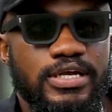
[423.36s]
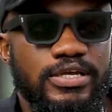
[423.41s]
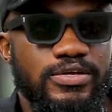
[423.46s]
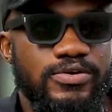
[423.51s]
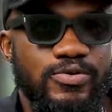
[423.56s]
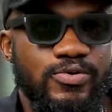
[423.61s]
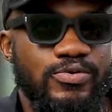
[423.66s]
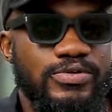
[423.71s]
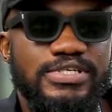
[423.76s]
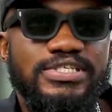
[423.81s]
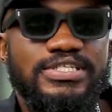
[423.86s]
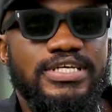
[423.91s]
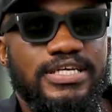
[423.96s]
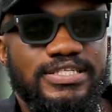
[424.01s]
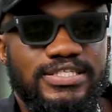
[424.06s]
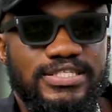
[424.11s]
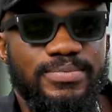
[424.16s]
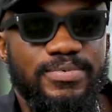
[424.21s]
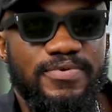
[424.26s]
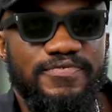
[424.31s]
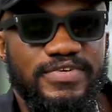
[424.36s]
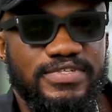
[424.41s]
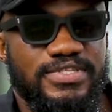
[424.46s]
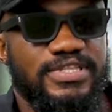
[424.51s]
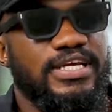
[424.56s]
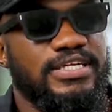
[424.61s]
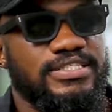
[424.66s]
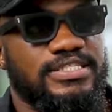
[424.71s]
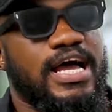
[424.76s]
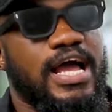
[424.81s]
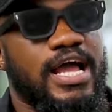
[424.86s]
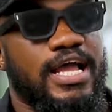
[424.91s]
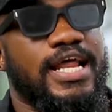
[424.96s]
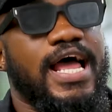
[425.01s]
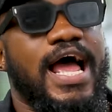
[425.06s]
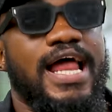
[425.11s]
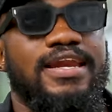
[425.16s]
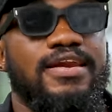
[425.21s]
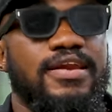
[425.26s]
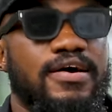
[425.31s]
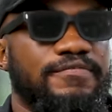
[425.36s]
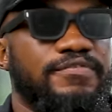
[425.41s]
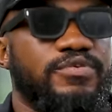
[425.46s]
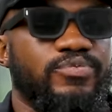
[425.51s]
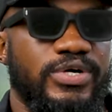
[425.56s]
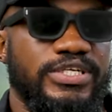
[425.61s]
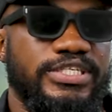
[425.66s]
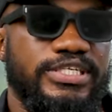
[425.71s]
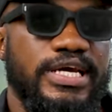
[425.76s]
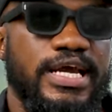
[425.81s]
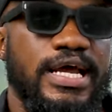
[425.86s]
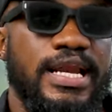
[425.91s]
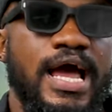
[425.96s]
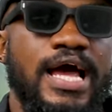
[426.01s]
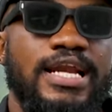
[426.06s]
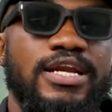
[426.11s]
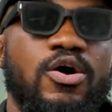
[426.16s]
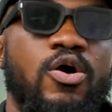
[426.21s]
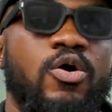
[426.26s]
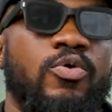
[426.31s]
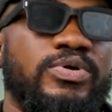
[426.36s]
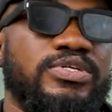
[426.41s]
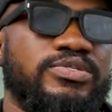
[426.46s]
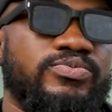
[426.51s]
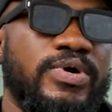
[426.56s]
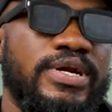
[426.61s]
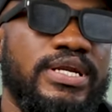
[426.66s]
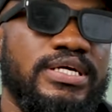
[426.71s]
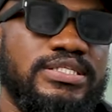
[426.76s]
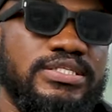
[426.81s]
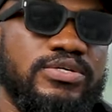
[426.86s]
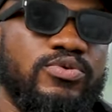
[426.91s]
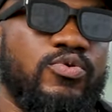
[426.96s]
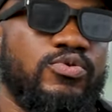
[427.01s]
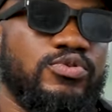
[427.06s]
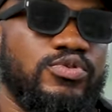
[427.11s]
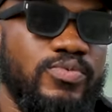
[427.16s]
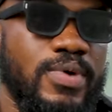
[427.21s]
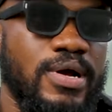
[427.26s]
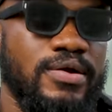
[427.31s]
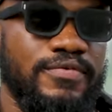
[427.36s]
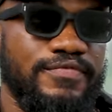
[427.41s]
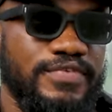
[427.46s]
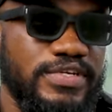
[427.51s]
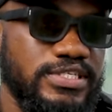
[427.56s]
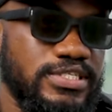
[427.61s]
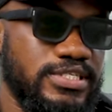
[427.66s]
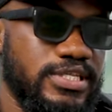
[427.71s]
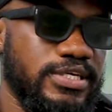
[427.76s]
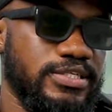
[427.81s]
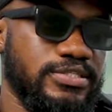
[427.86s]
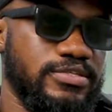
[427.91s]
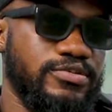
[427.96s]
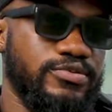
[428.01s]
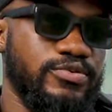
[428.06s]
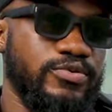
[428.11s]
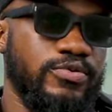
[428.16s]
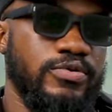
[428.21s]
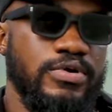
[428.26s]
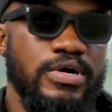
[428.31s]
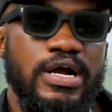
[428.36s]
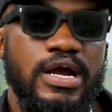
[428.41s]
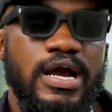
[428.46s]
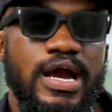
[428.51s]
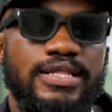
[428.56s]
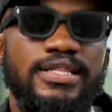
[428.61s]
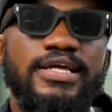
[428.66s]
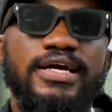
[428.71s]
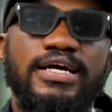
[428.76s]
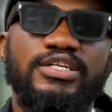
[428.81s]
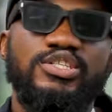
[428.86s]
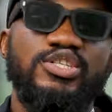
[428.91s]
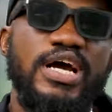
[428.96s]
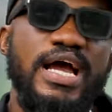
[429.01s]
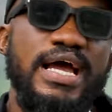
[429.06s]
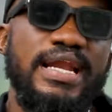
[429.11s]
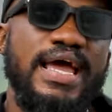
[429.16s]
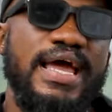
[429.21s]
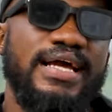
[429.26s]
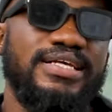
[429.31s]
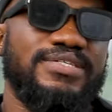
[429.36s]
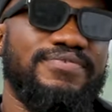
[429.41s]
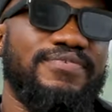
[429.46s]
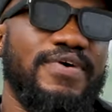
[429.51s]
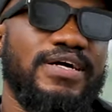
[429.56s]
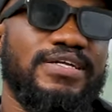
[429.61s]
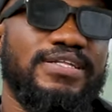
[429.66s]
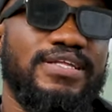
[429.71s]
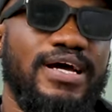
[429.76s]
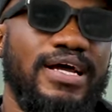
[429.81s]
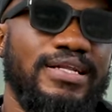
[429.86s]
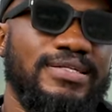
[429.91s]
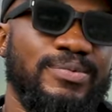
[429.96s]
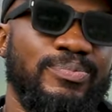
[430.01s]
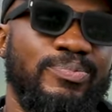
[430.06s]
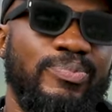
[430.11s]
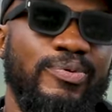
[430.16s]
you know, these are some of the things that I loved watching, and I'd always wanted to go to one of these things. So I think I tried X Factor at a